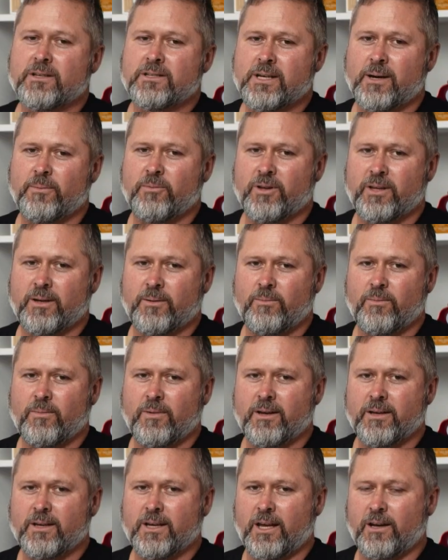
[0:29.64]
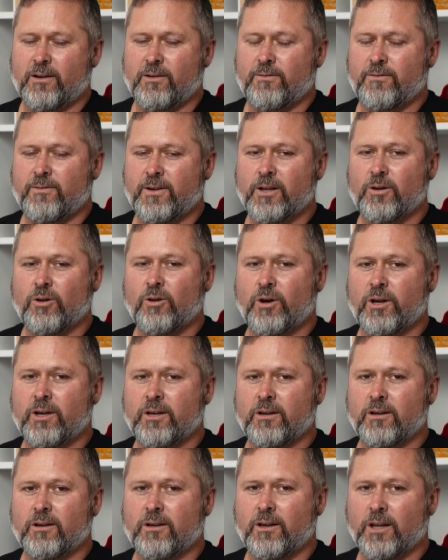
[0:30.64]
Some of them get
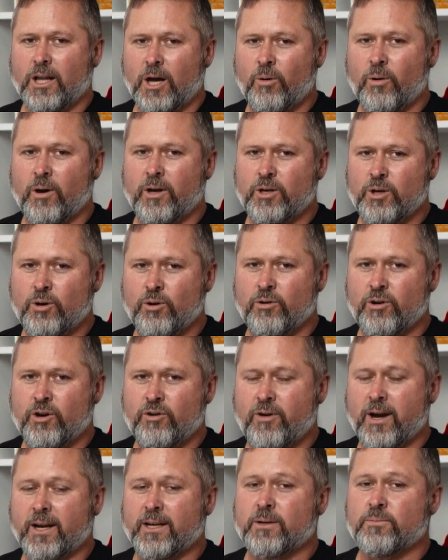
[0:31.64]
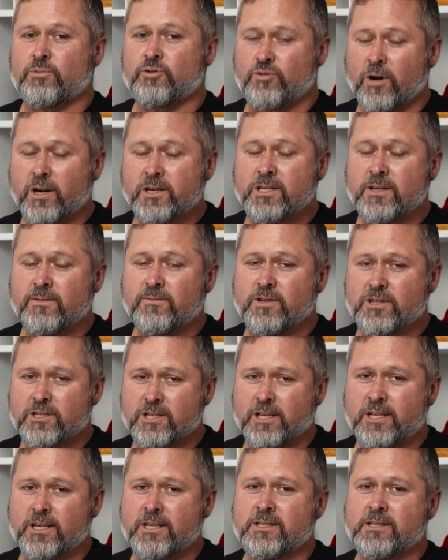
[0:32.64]
feline lower urinary tract obstructive
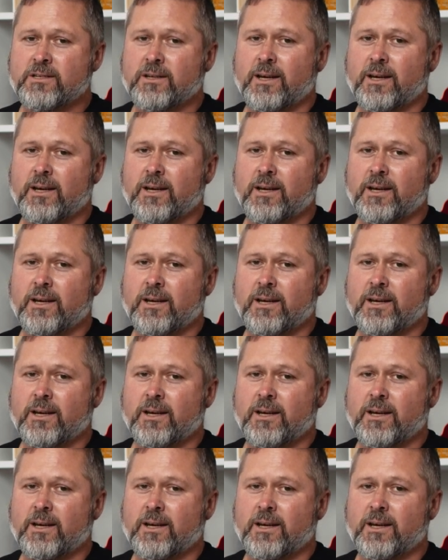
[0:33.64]
disease,